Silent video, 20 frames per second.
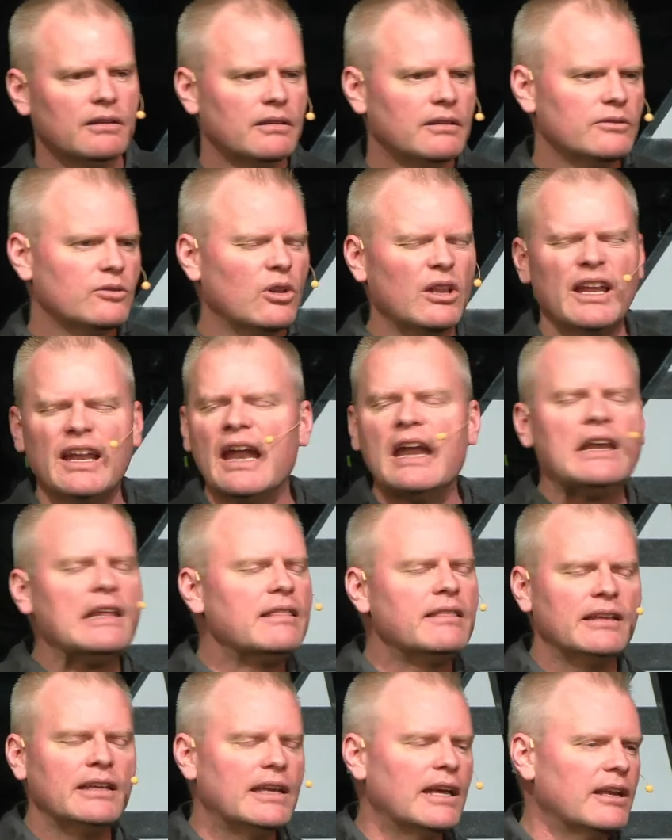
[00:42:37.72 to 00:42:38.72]
Don't let
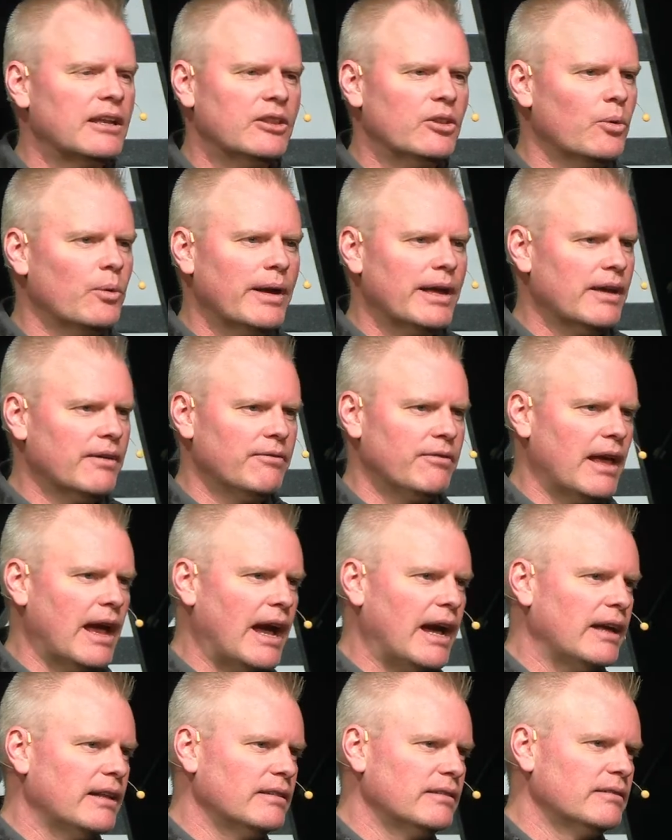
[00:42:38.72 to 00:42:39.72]
anything get in the way of
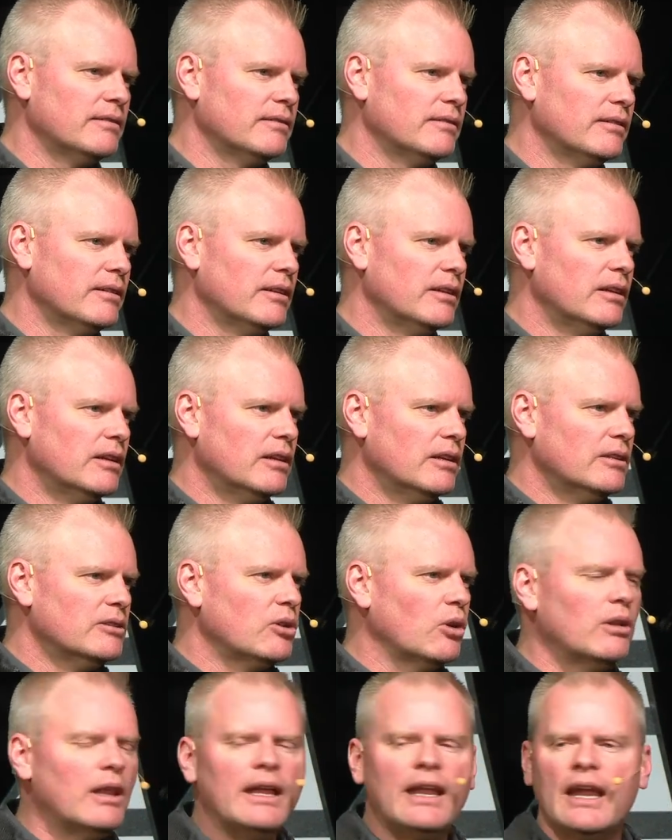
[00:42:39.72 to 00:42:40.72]
that.
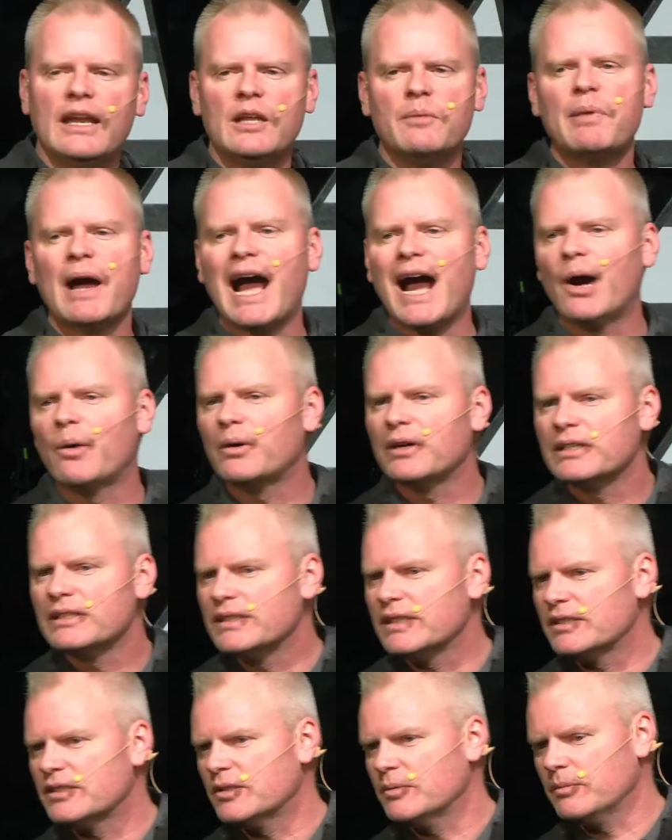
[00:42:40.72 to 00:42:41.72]
Don't let any power
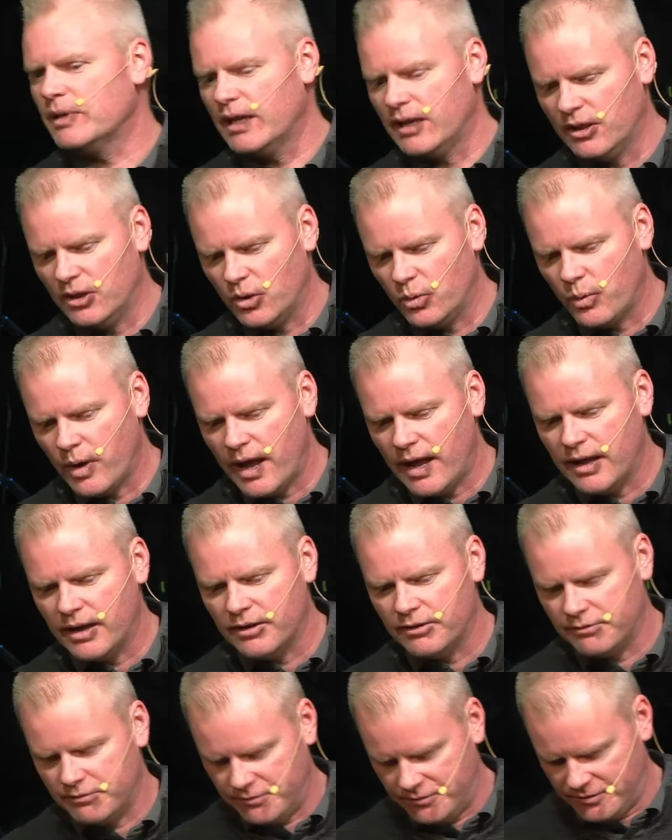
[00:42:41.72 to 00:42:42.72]
system get in the way
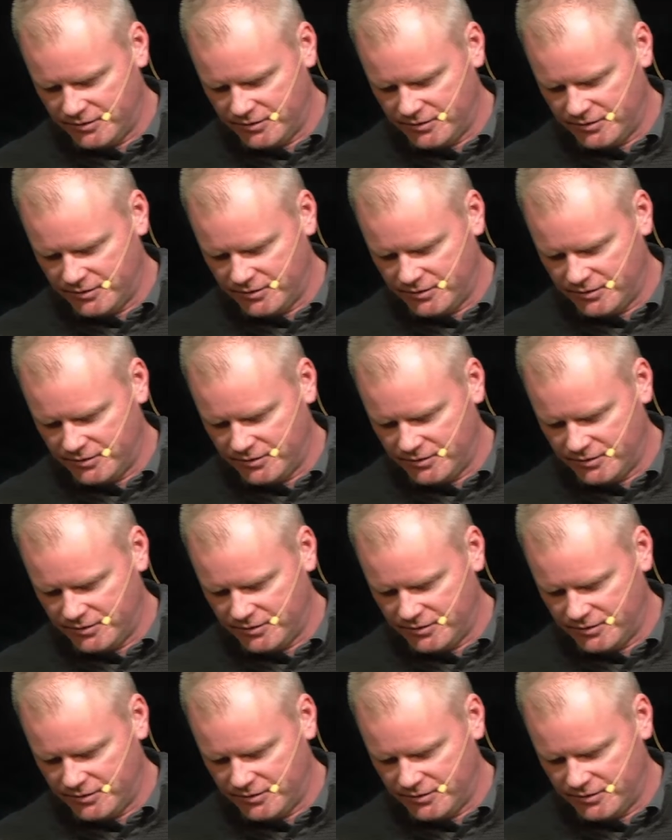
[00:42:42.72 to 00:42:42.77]
of